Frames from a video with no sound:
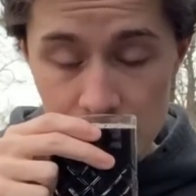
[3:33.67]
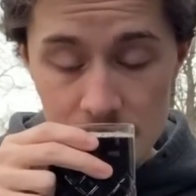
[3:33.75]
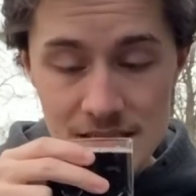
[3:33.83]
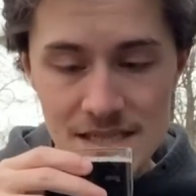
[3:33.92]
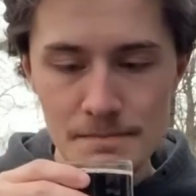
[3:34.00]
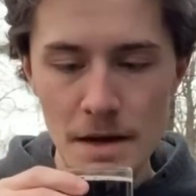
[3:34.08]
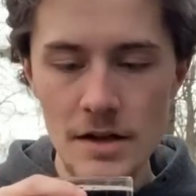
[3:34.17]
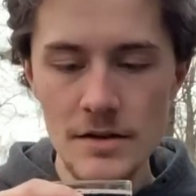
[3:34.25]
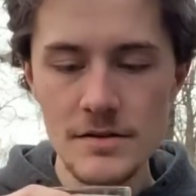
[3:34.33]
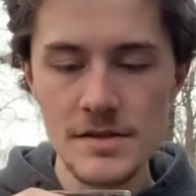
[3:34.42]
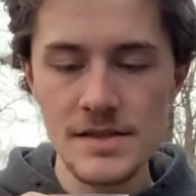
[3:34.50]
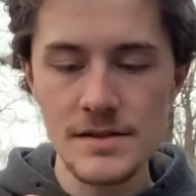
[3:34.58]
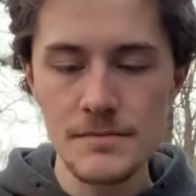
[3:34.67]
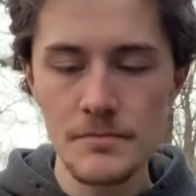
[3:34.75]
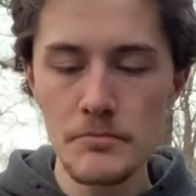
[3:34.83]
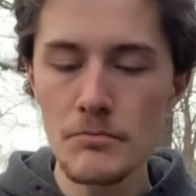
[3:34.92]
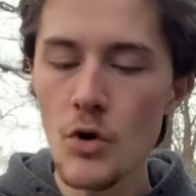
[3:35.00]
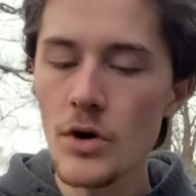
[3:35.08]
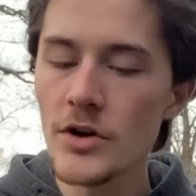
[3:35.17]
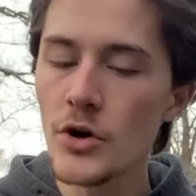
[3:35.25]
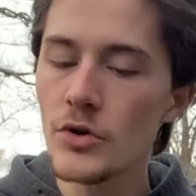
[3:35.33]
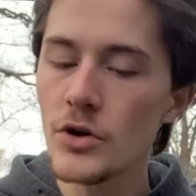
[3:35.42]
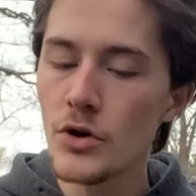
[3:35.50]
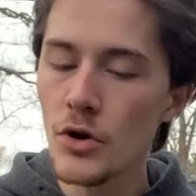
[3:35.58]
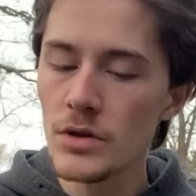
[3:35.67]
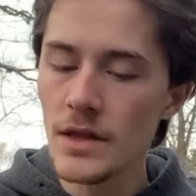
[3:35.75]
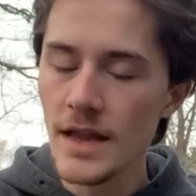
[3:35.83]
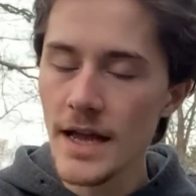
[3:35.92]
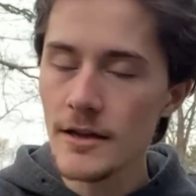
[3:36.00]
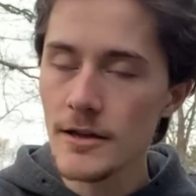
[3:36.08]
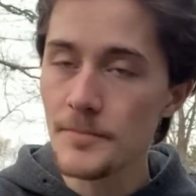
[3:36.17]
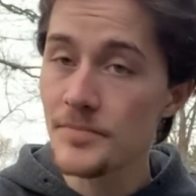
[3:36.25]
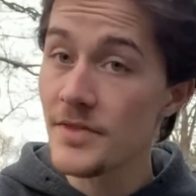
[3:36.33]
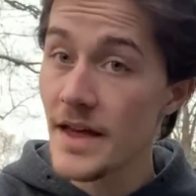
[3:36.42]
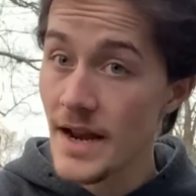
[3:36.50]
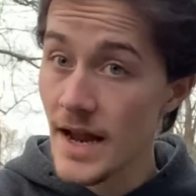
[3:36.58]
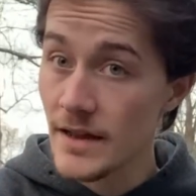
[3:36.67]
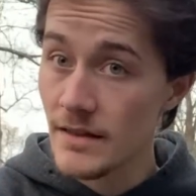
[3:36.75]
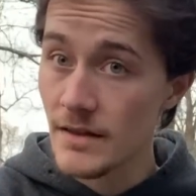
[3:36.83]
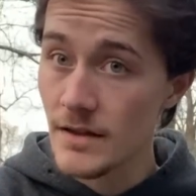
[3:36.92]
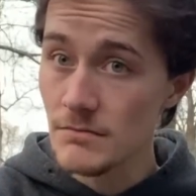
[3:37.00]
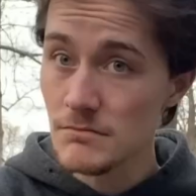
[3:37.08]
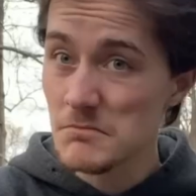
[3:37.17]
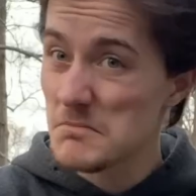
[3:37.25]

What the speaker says: Smells more Coca-Cola-like than anything,